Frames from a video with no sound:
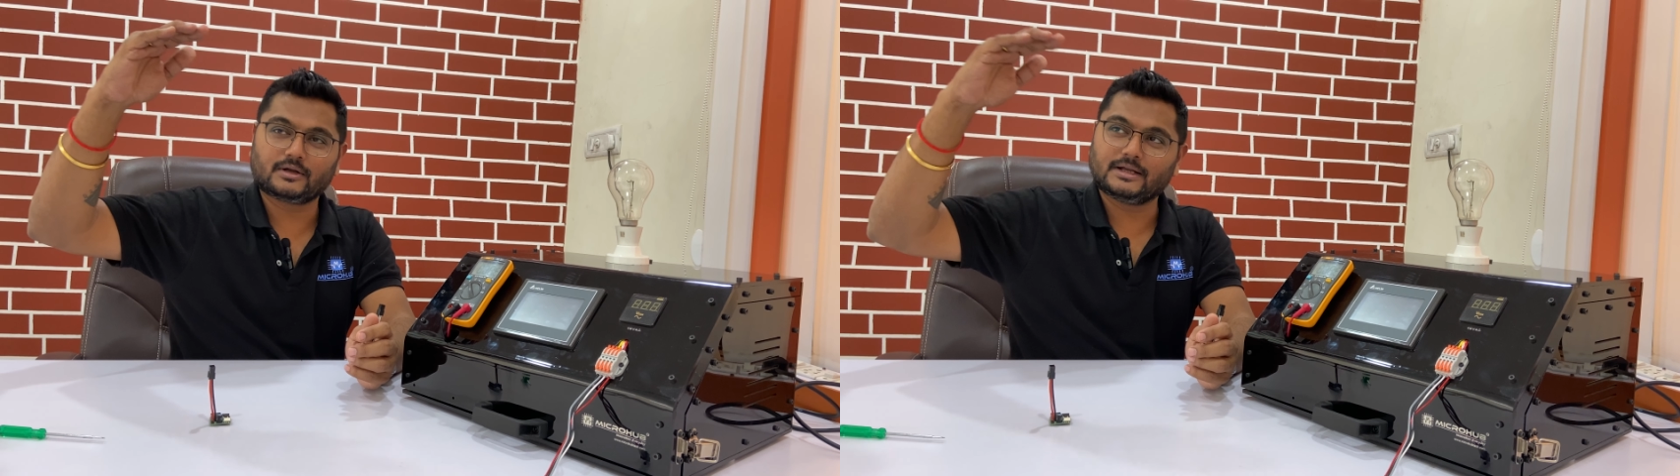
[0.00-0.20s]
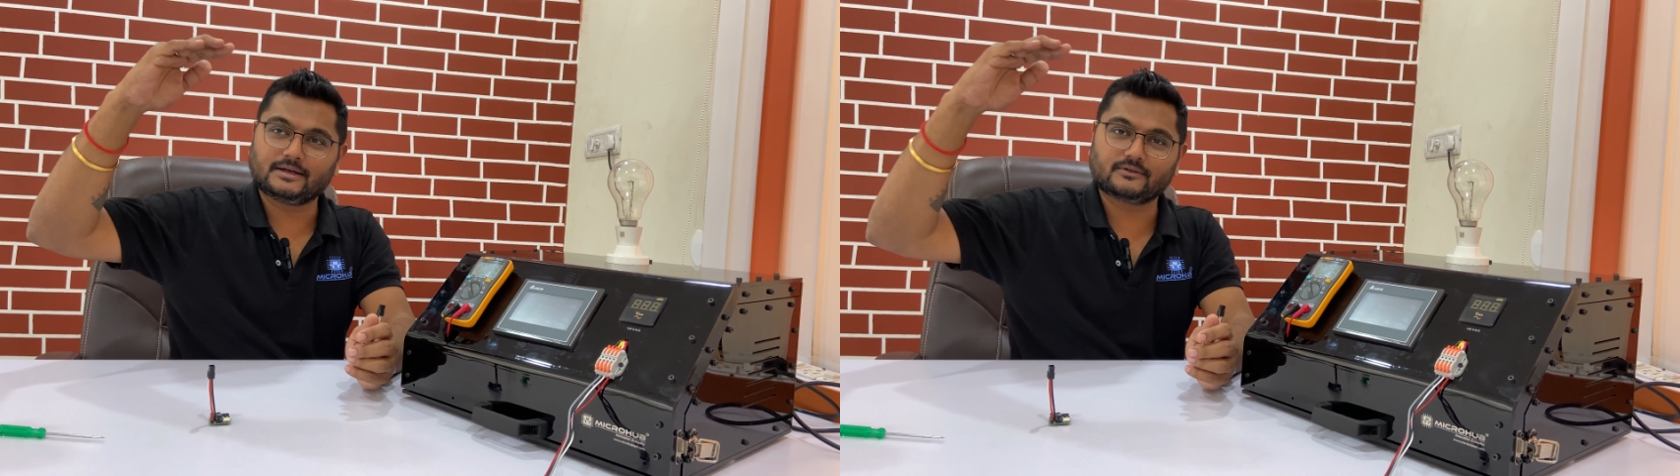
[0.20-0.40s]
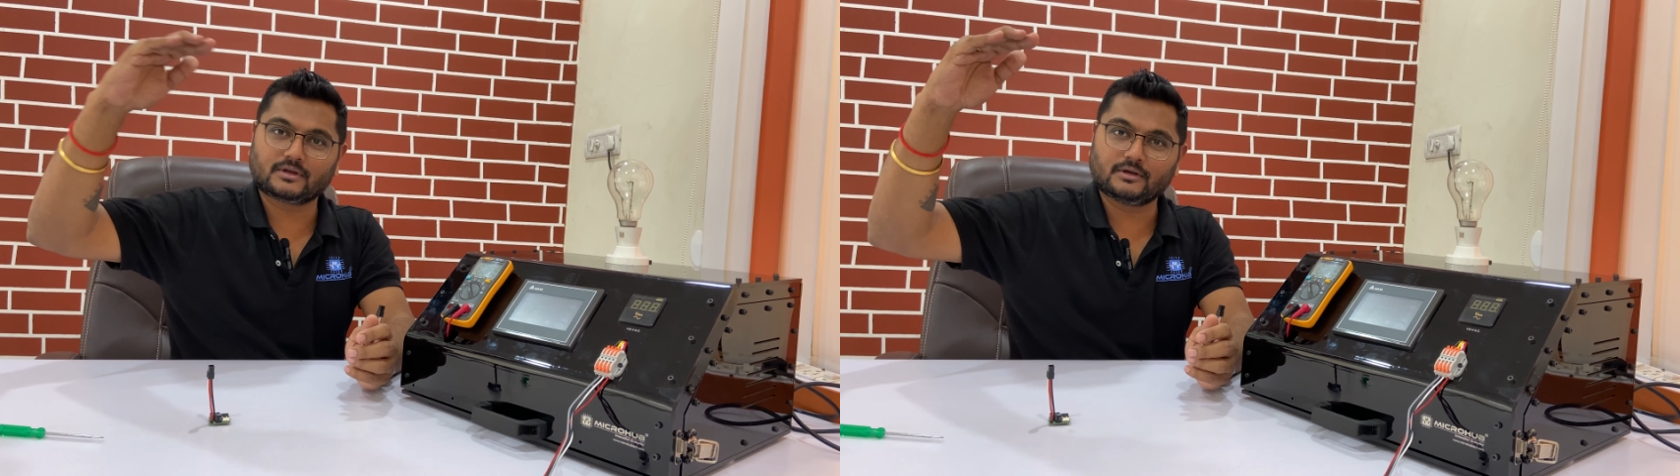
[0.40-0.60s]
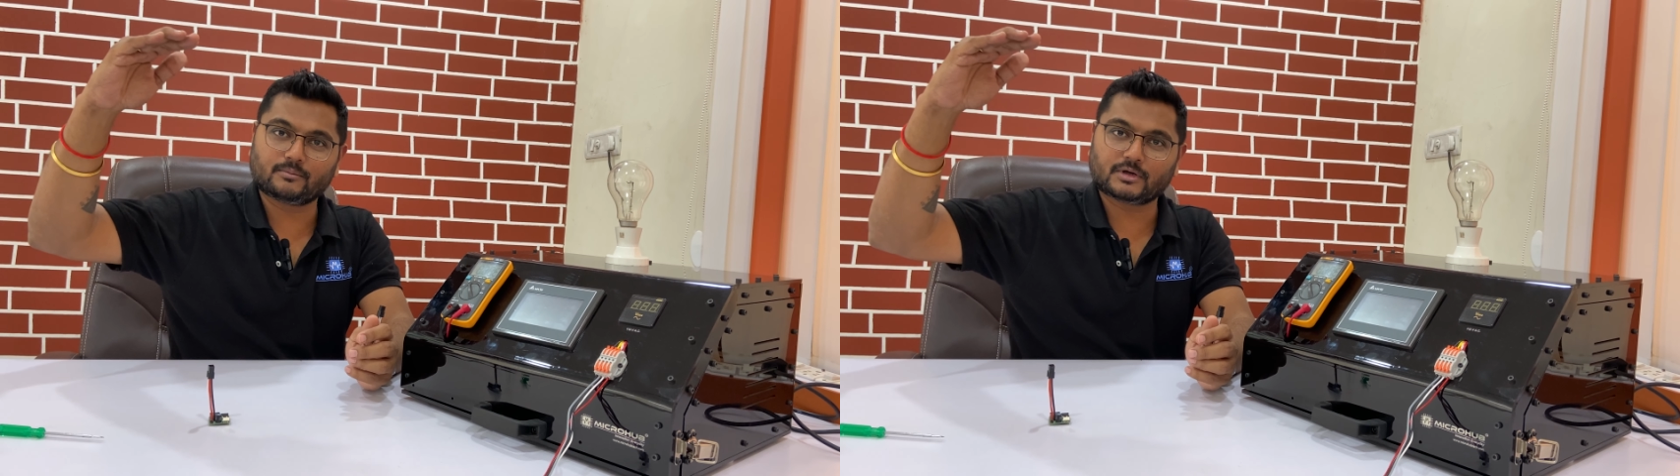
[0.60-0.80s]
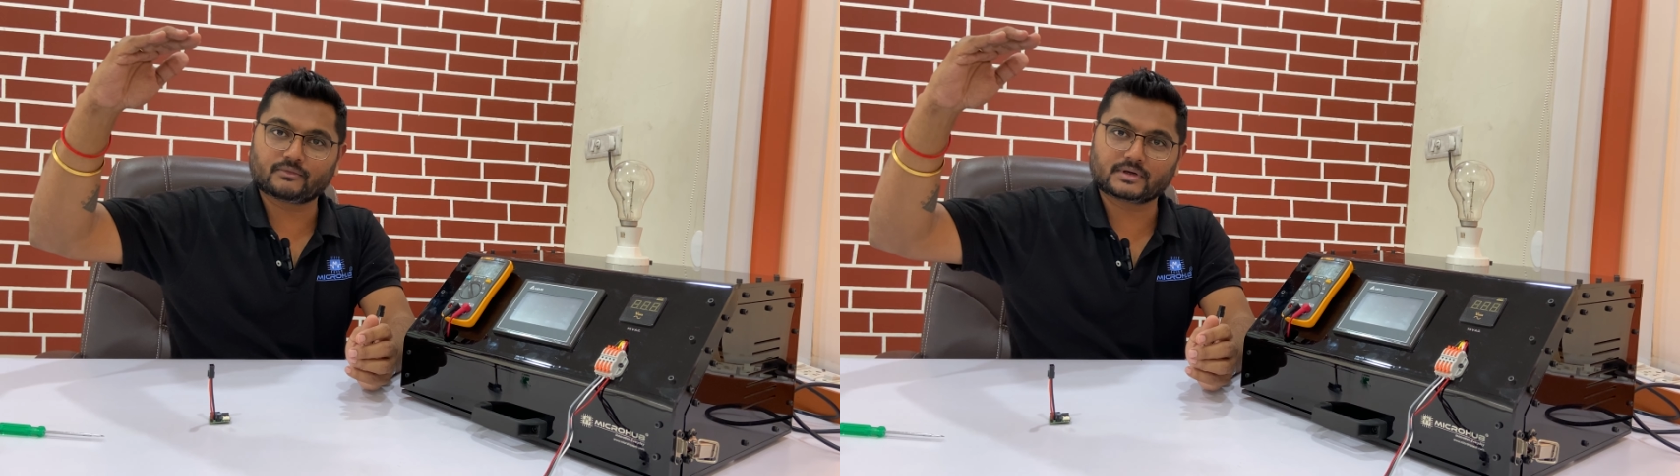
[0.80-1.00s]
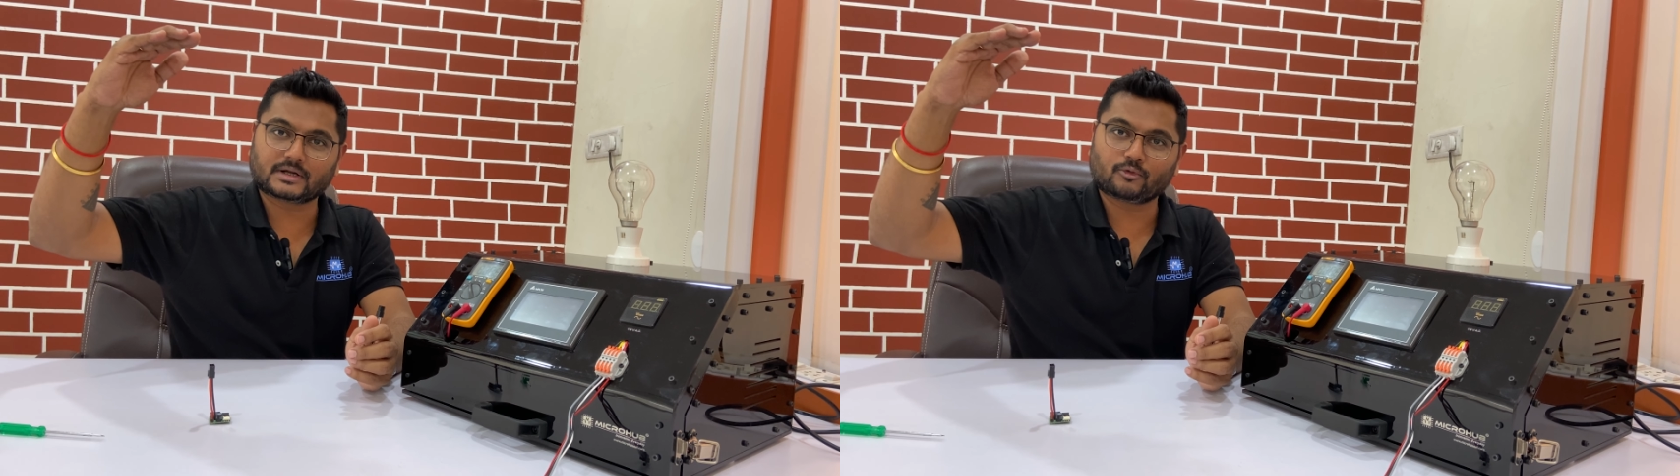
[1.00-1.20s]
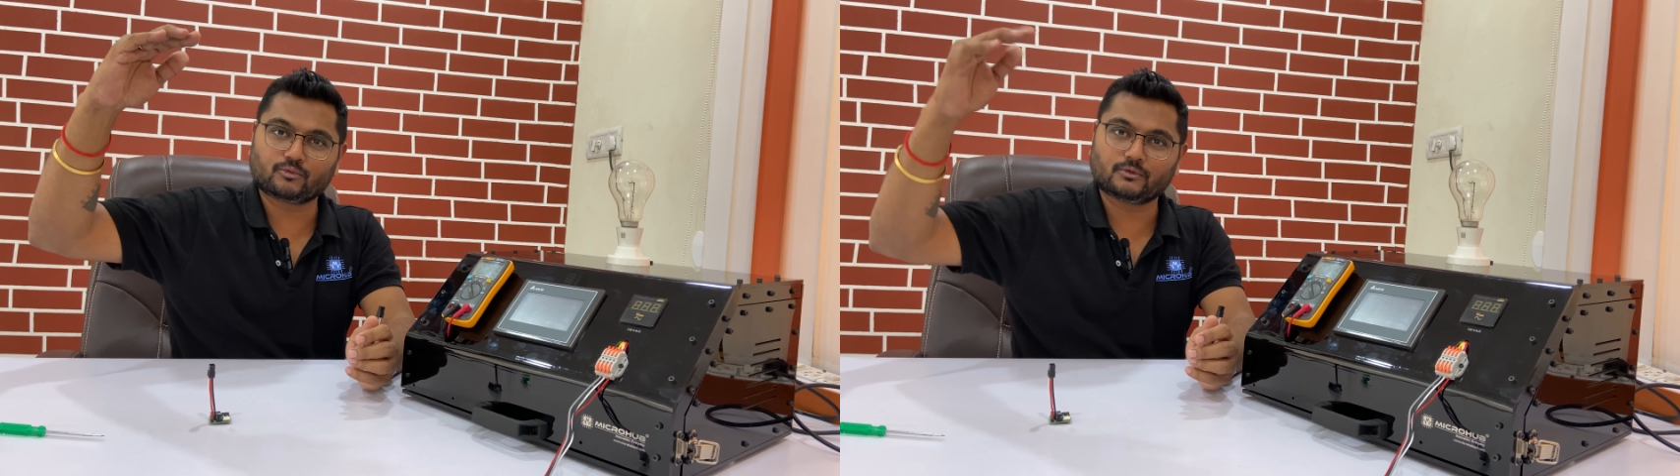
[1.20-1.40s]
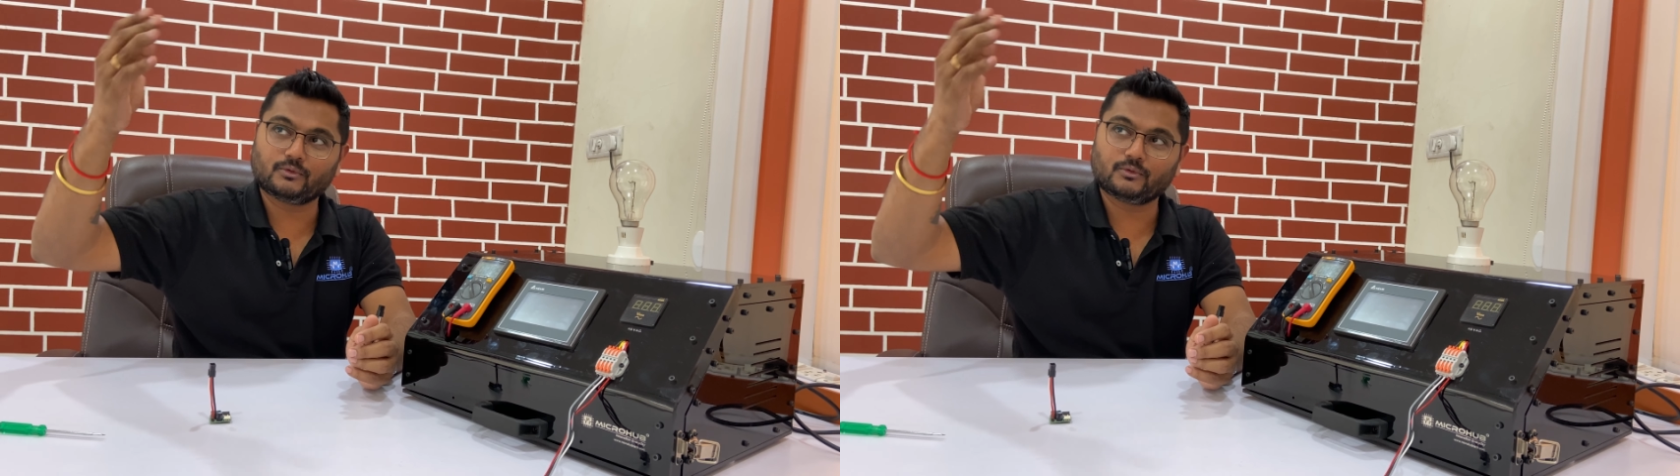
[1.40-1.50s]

it is giving perfect output.